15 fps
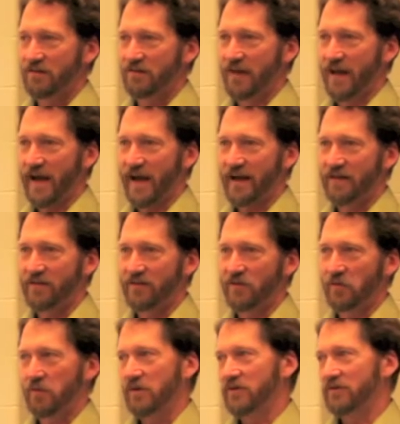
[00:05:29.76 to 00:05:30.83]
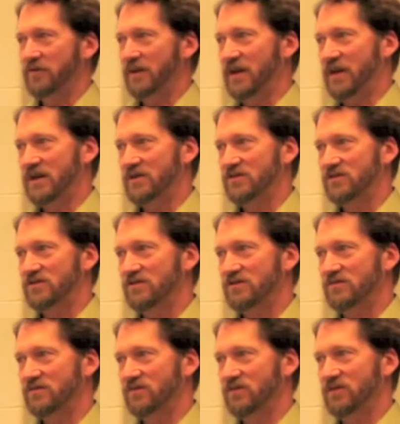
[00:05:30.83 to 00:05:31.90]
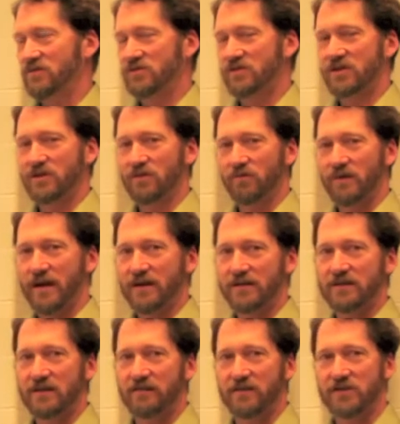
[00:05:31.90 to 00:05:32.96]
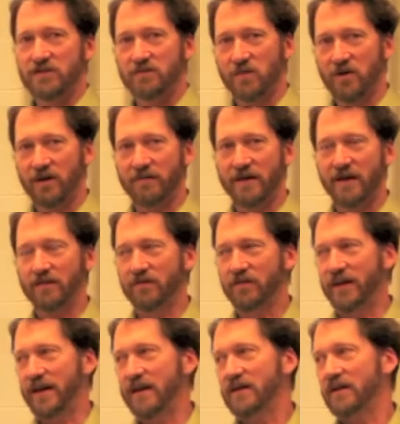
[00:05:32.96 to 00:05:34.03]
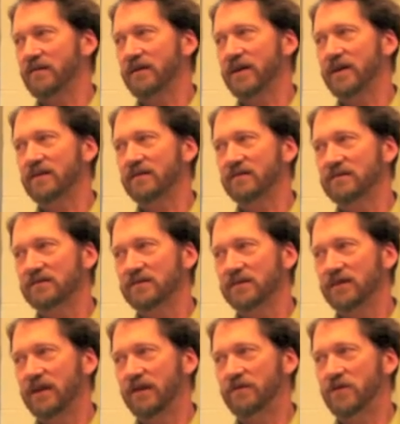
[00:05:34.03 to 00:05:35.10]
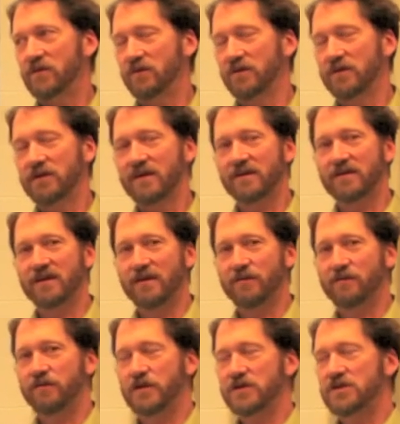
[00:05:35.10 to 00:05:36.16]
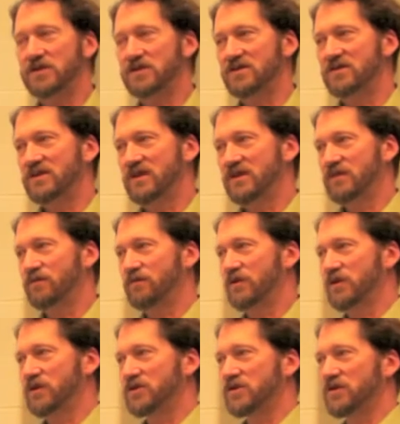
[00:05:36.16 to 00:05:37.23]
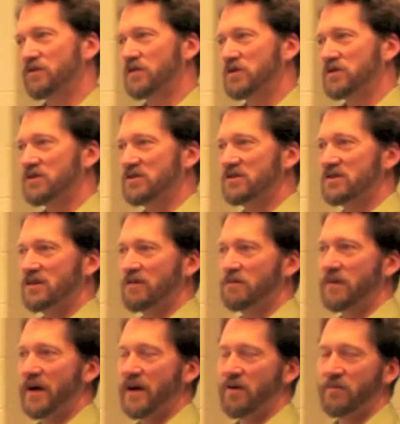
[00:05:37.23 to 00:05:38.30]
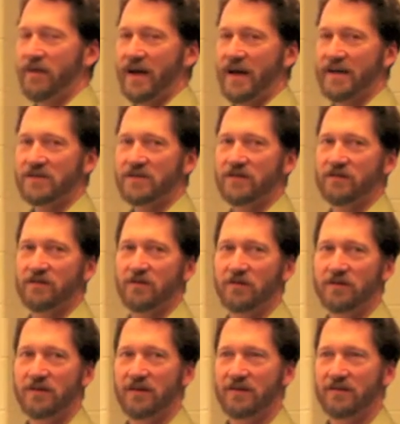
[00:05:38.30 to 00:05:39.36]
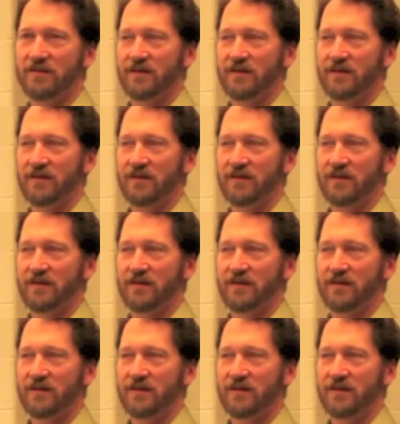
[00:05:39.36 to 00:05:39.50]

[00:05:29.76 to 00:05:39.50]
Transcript: that the world needs using a relatively small amount of land area. If you look at the efficiency, conversion efficiency of biomass, if you look at